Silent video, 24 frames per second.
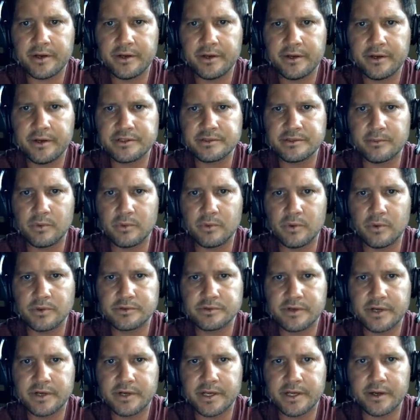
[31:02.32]
Here's some quotes
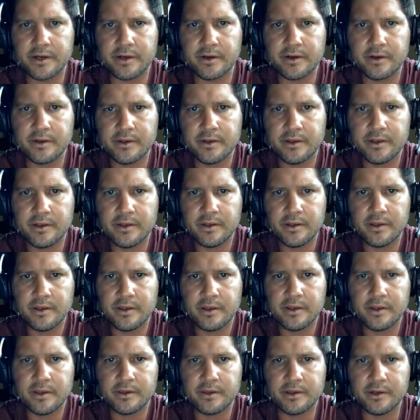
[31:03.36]
right here.
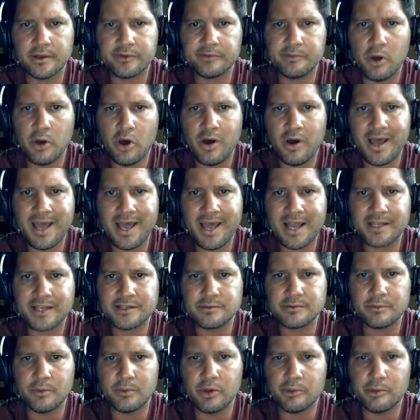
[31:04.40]
You know, small acts
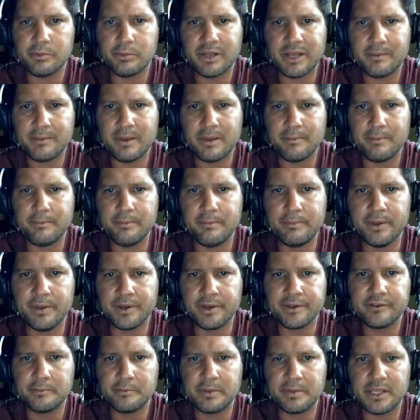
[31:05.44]
when multiplied by
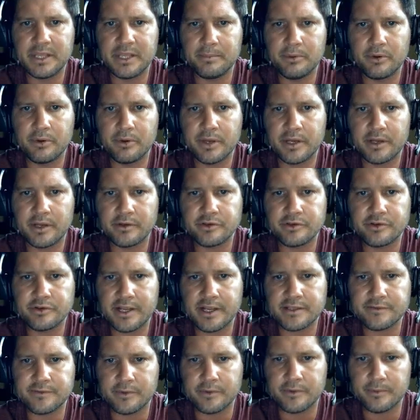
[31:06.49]
billions of people can
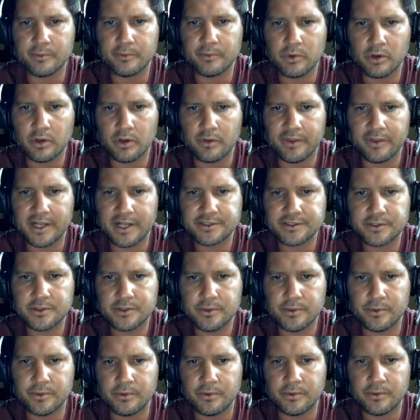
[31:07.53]
transform the world. That's
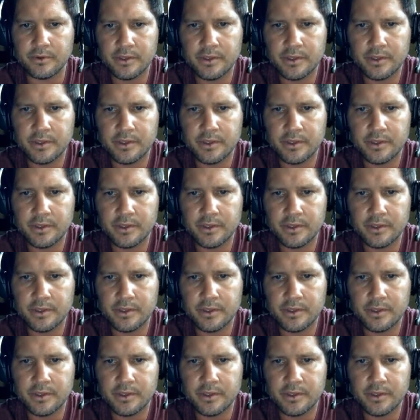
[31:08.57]
cool.